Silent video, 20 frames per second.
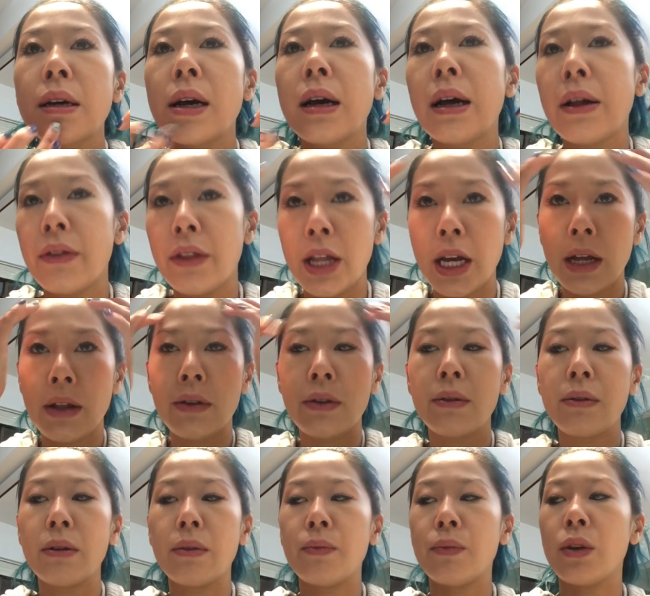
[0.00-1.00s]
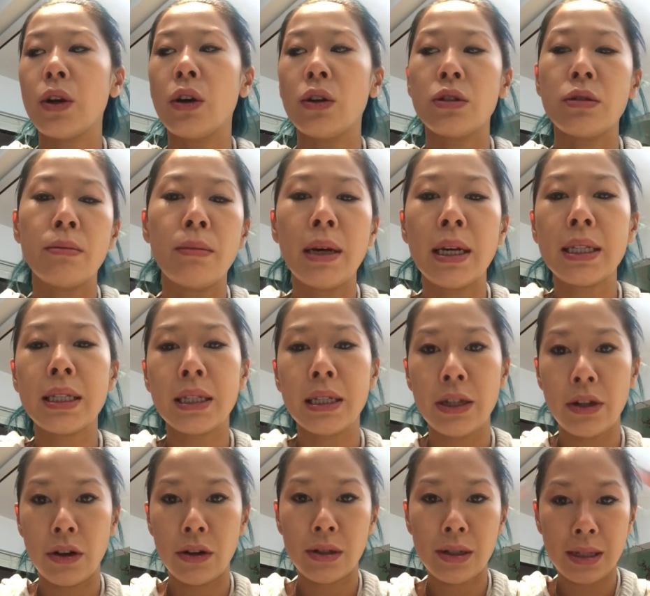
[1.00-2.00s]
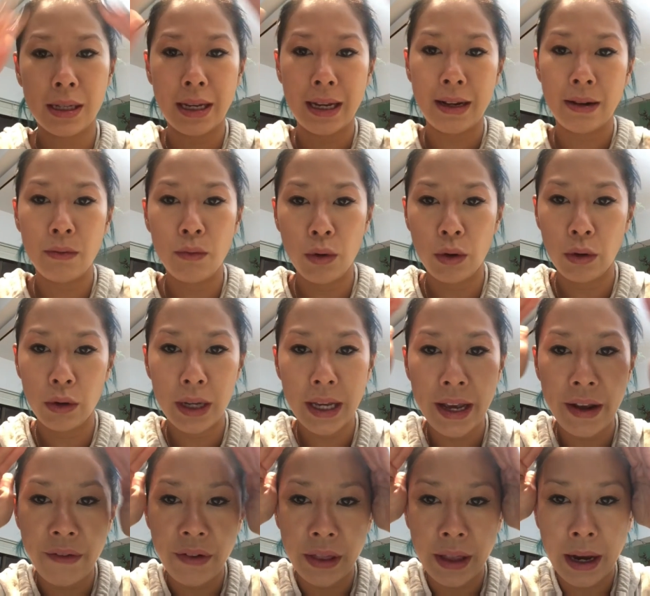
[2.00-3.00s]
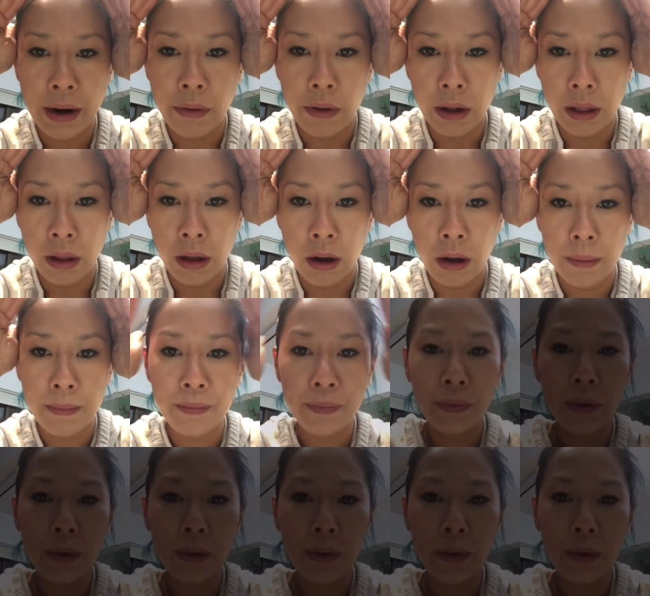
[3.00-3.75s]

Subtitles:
and then automatically your skin will even out a lot.